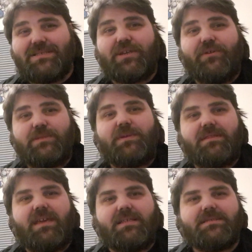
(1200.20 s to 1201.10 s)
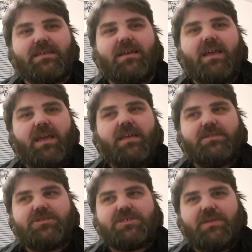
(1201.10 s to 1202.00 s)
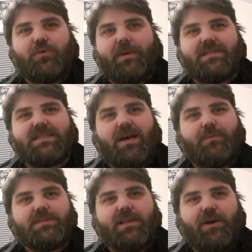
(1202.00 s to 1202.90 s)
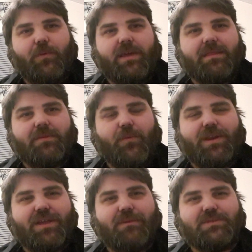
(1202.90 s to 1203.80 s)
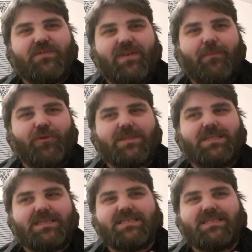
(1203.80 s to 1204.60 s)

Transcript: there's going to be things that she will be able to help us a lot with when it comes to fabrics in this.